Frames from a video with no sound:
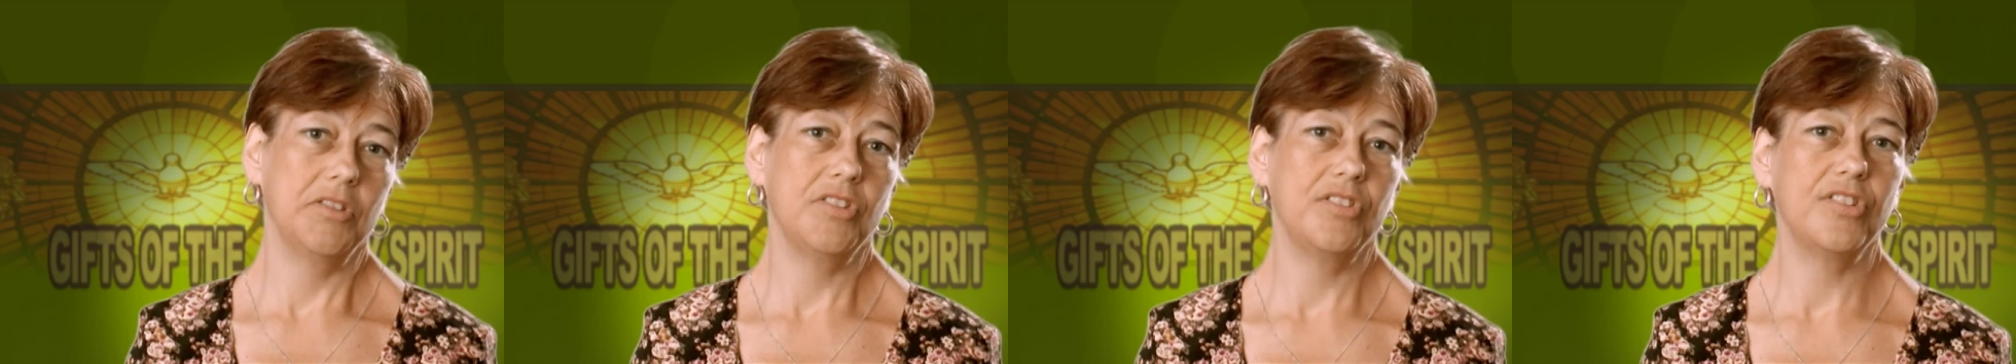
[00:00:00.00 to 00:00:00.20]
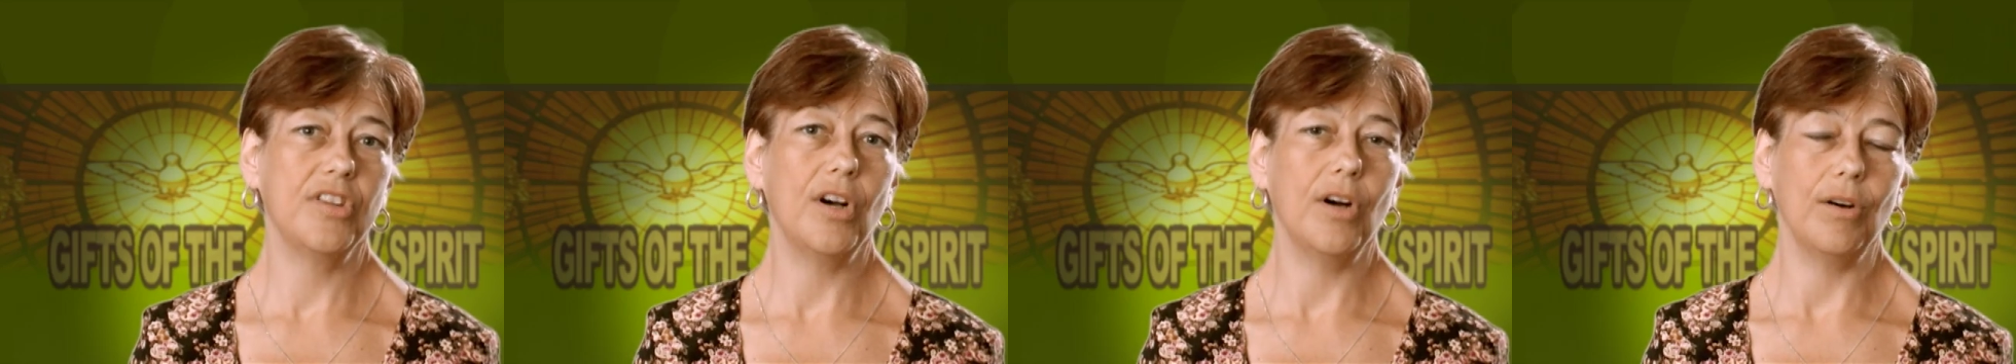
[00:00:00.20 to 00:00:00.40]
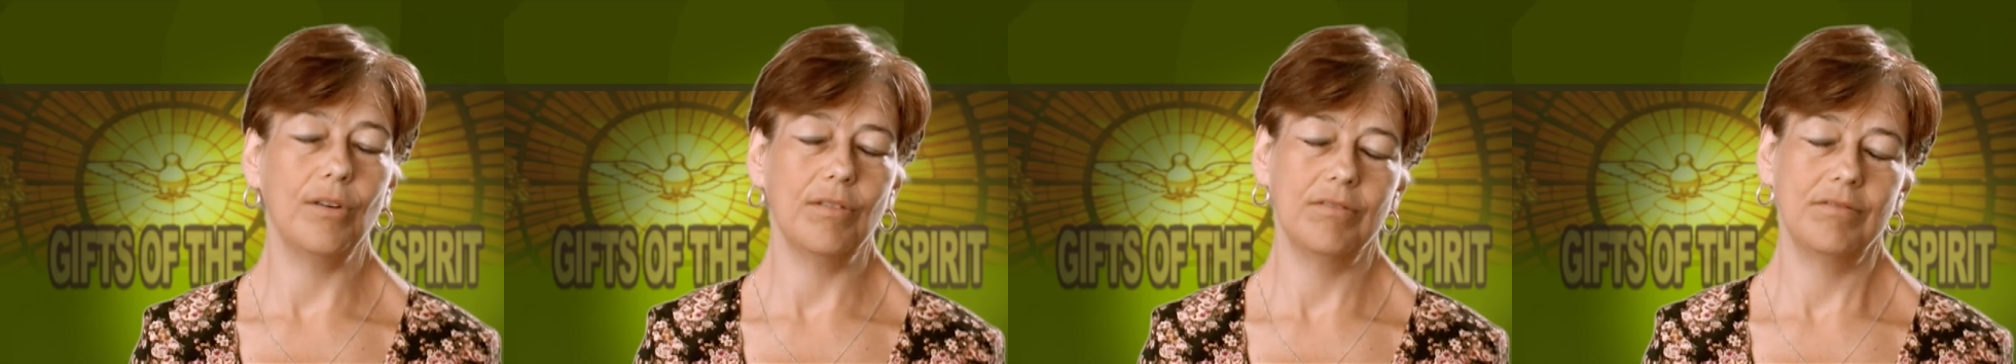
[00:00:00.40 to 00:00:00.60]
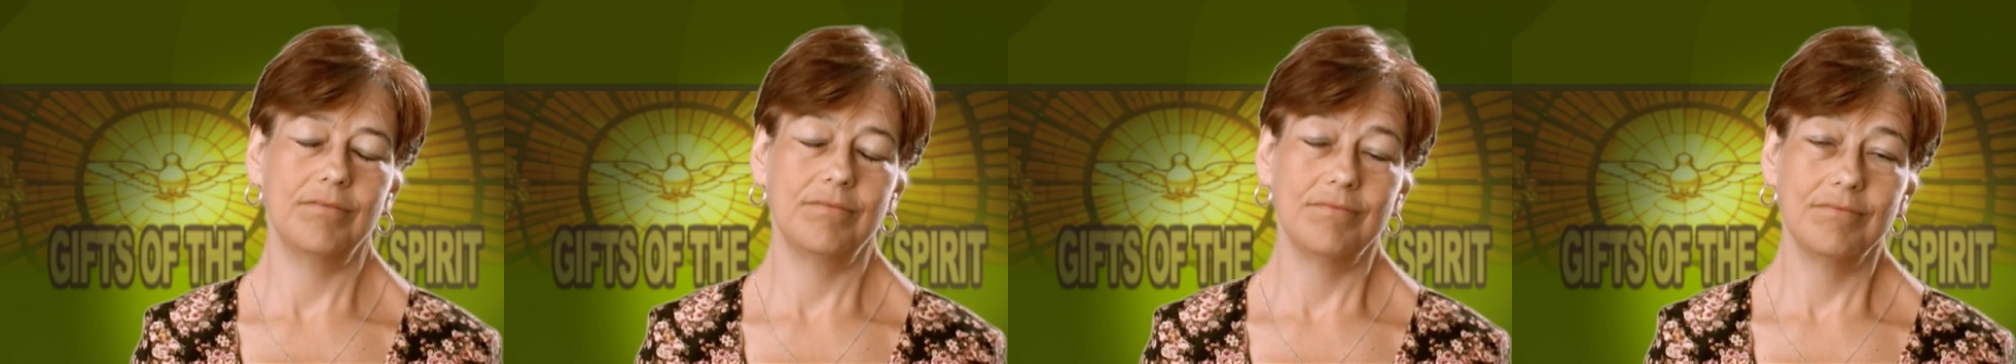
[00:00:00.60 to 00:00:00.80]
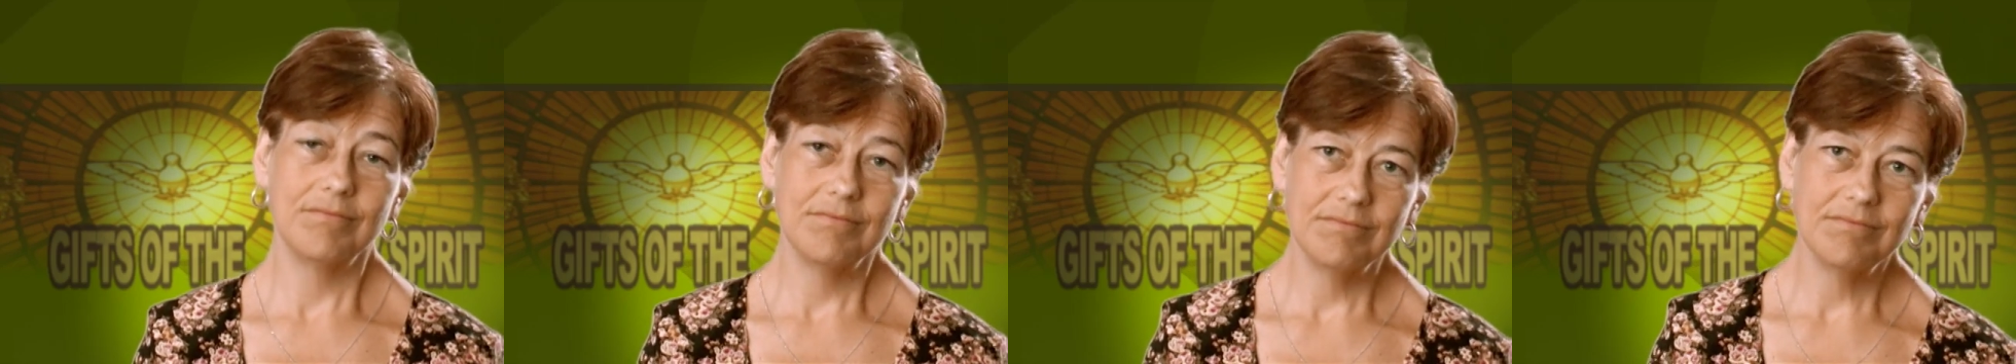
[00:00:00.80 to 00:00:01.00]
So,
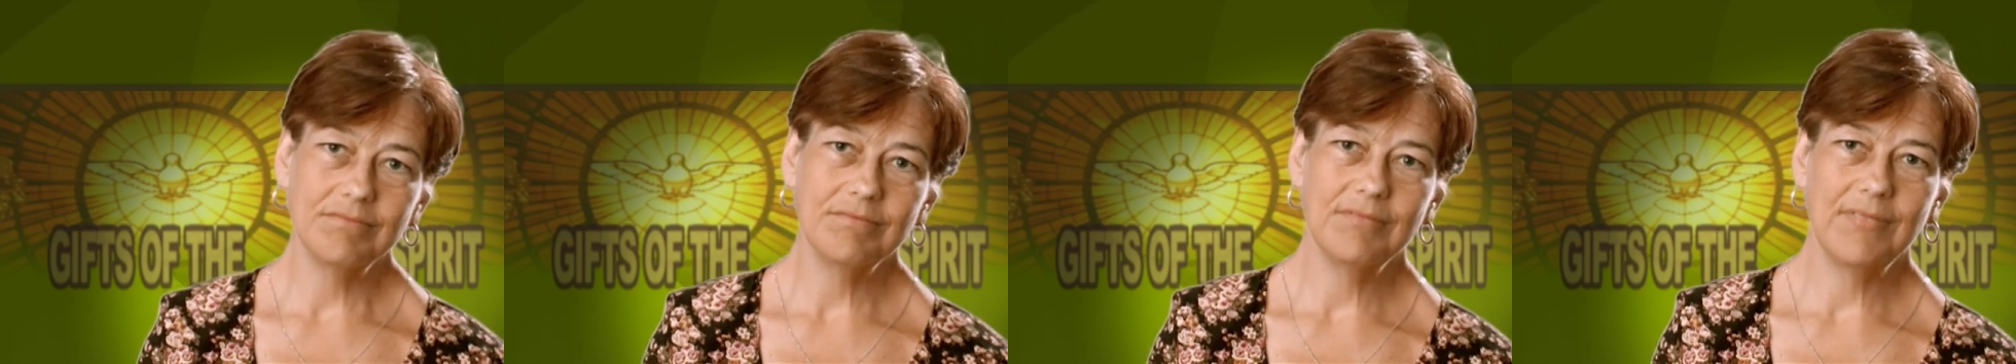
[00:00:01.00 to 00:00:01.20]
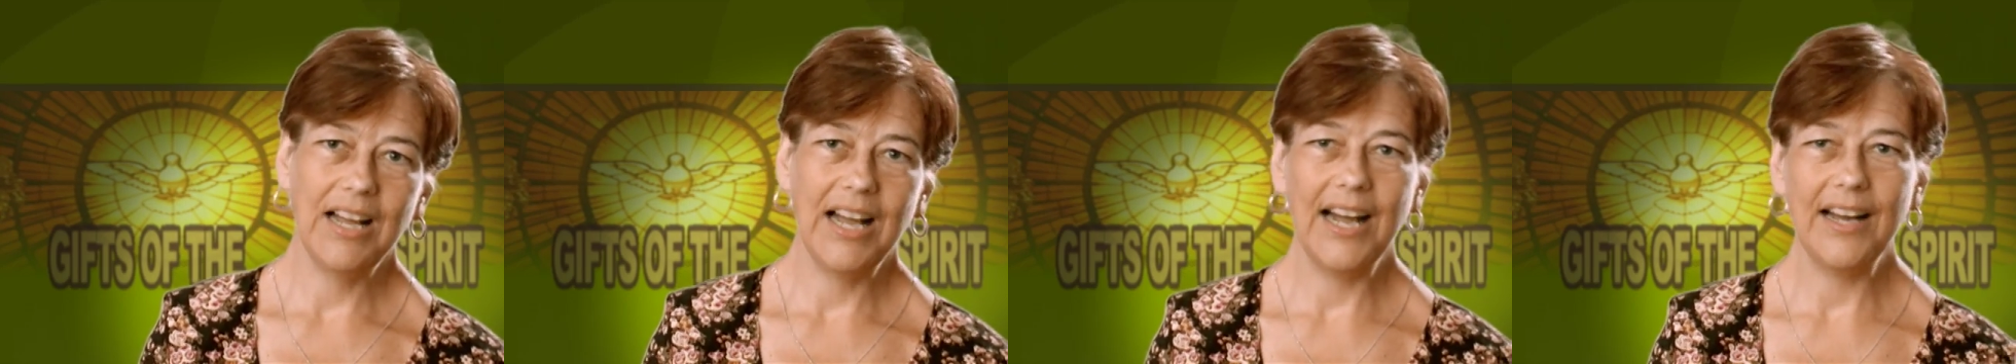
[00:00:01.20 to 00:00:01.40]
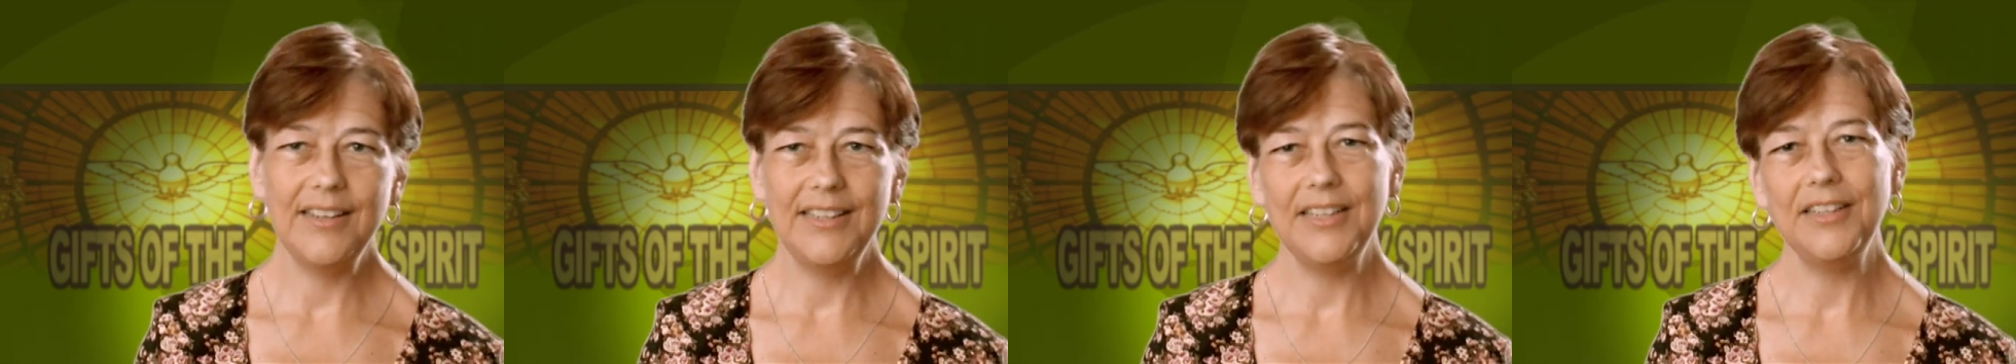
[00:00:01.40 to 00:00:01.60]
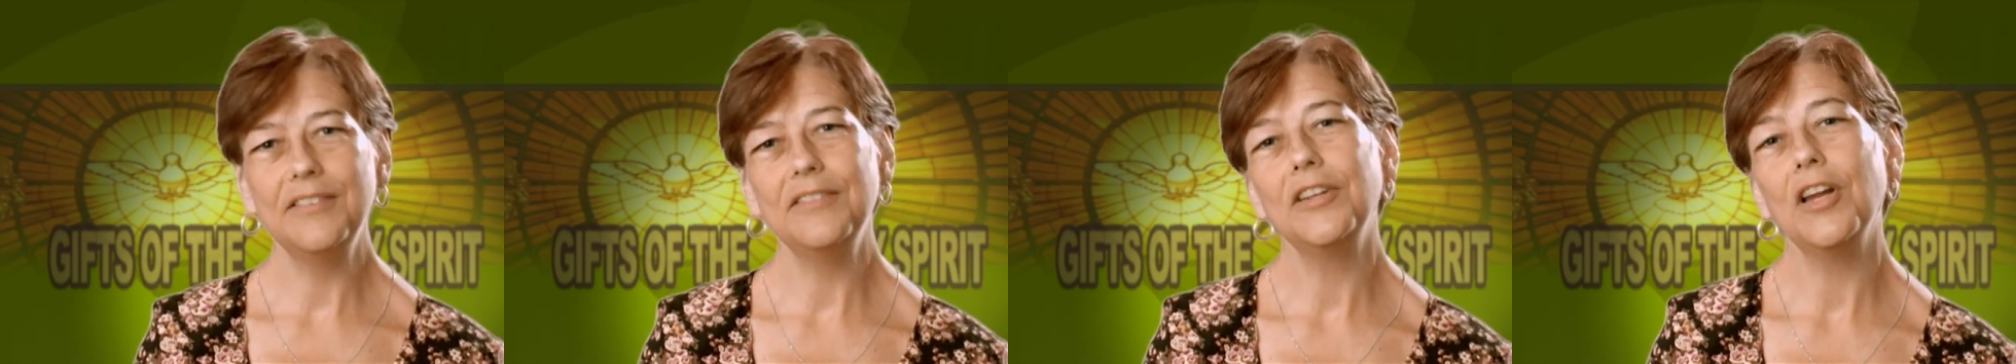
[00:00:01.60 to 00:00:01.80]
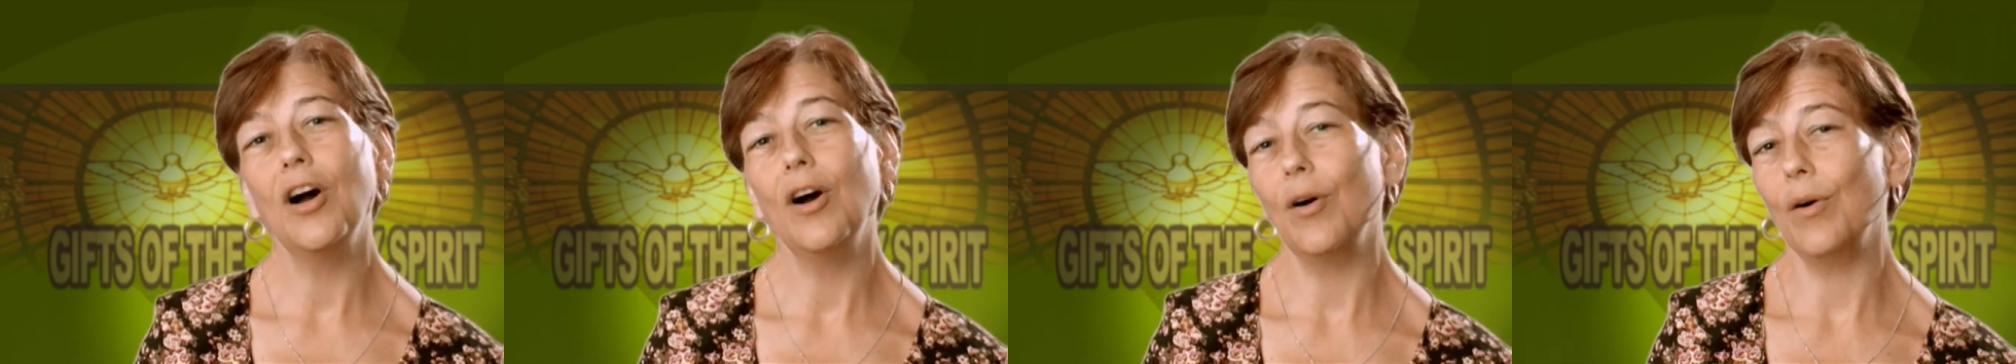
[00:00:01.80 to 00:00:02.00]
how do you
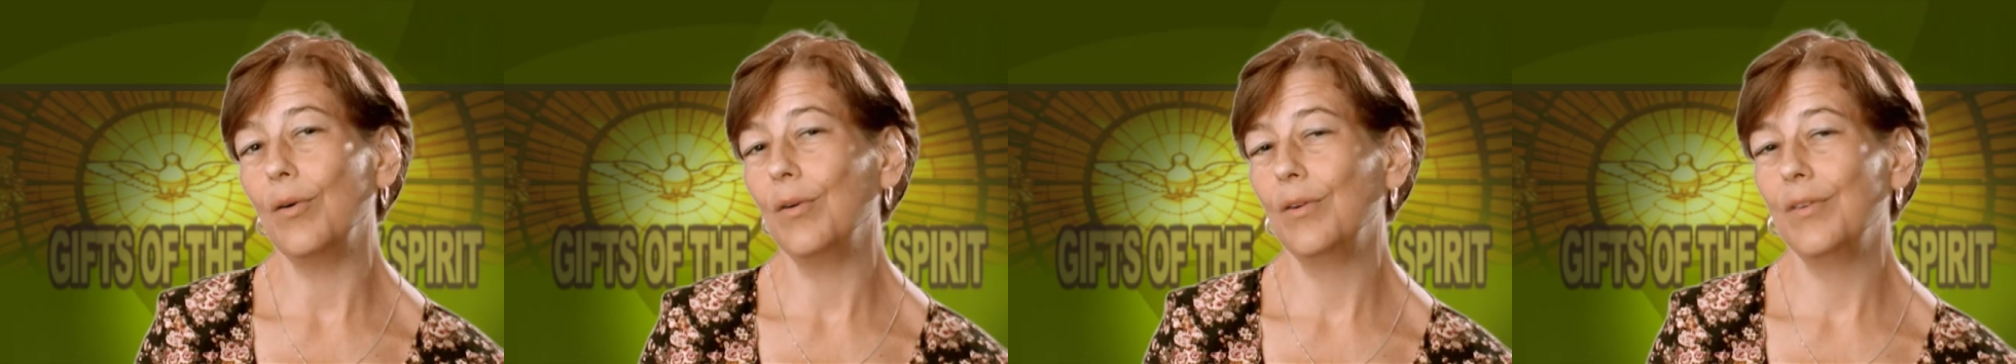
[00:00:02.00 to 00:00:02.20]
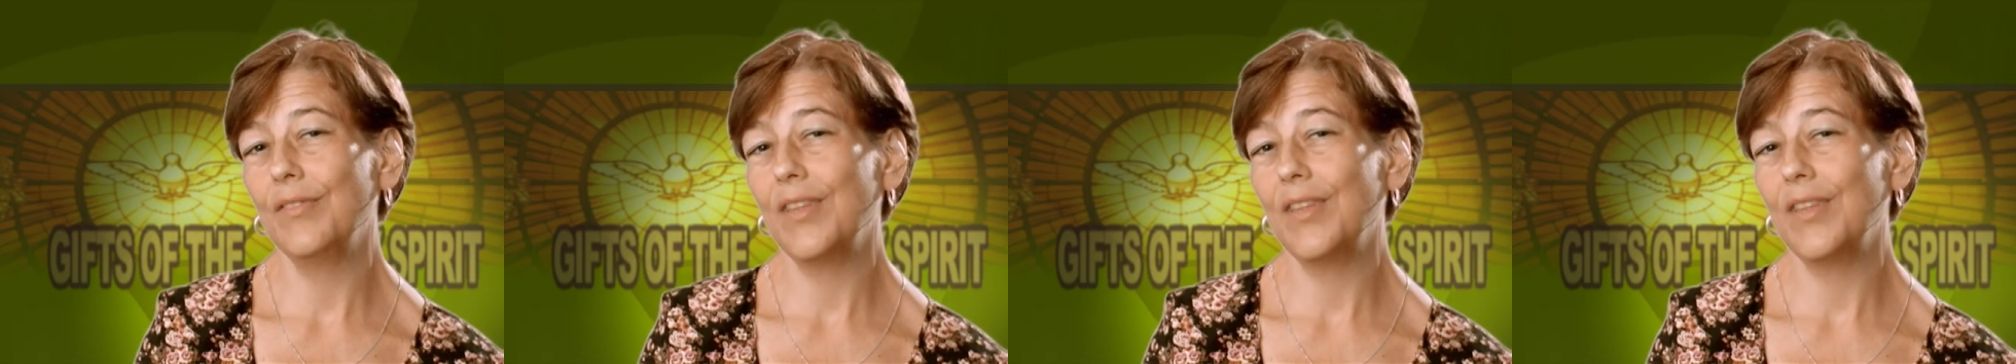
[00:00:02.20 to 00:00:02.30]
know